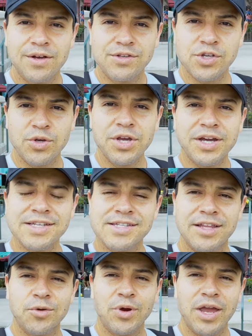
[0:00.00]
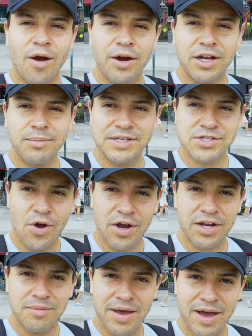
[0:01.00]
So you're gonna see that we are gonna be
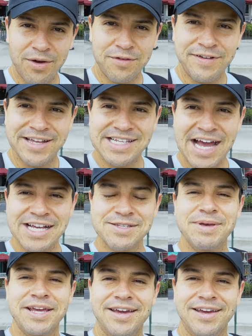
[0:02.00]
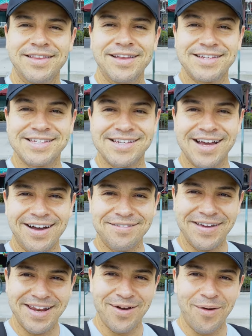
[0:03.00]
talking about Fantasmic in this
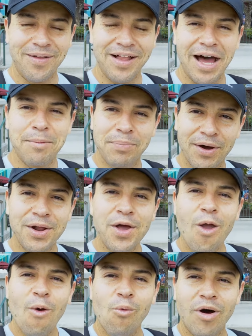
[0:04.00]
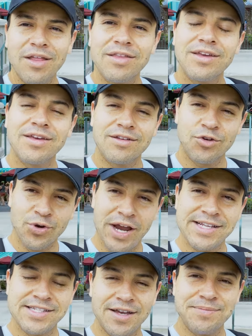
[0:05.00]
video a lot. But one of the
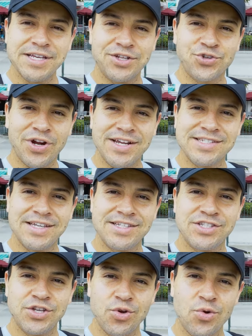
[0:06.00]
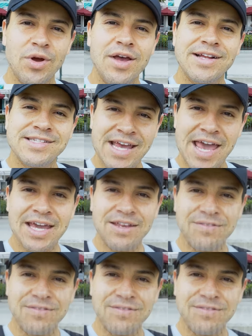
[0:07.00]
great tips and tricks is to take